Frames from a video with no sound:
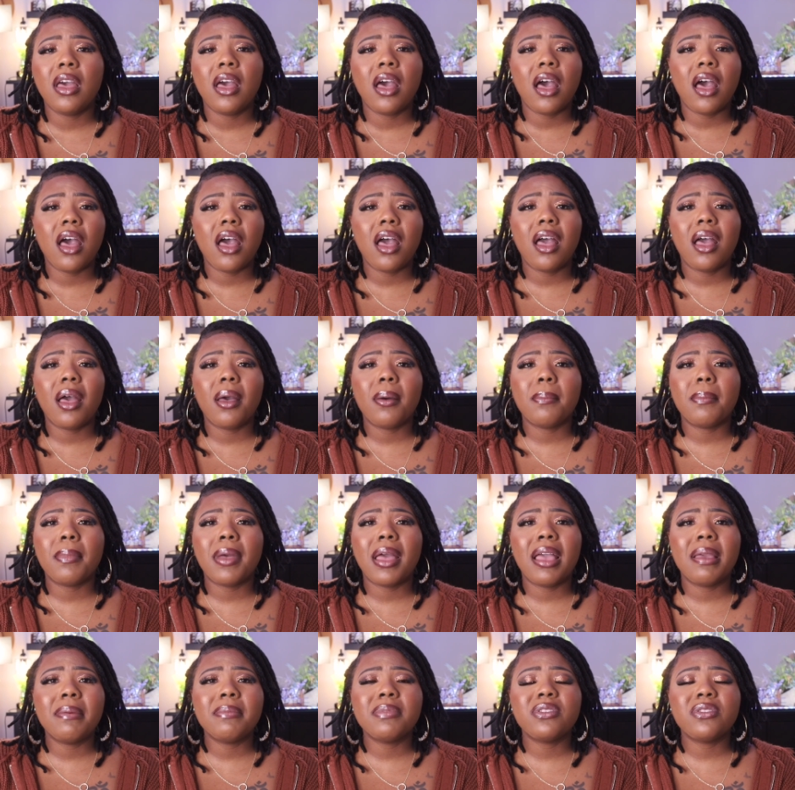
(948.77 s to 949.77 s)

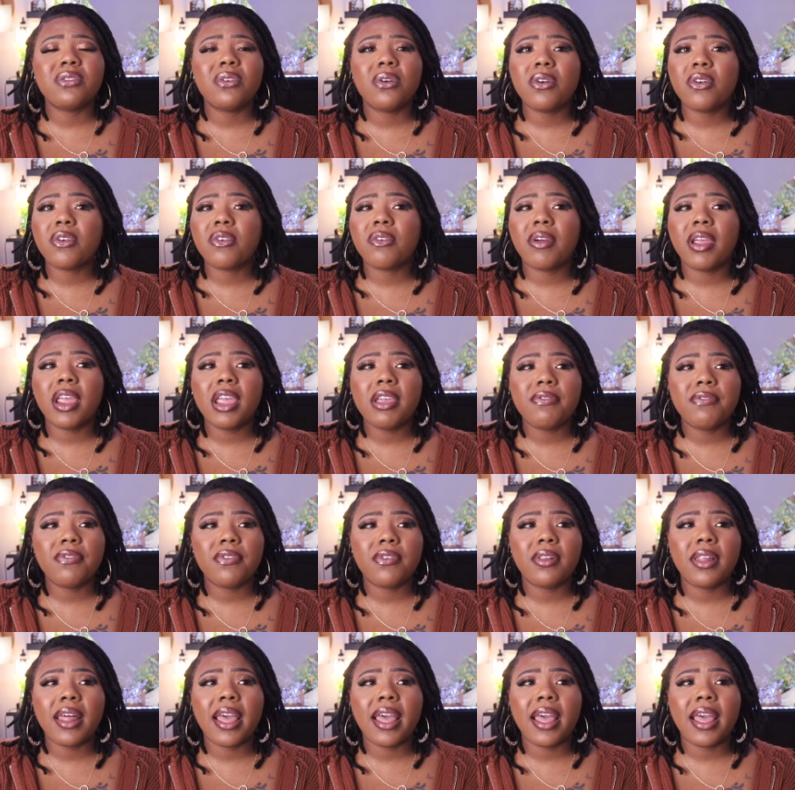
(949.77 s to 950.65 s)
I'm so grateful.